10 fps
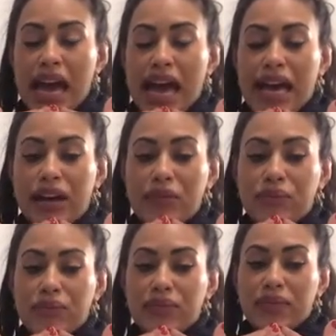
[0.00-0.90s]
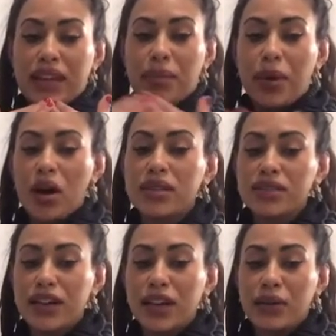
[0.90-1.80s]
a pulse
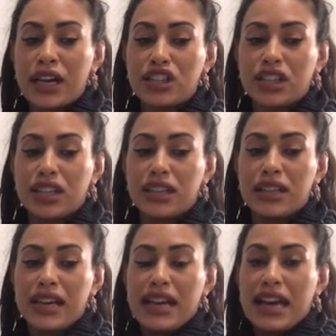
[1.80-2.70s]
evaluation,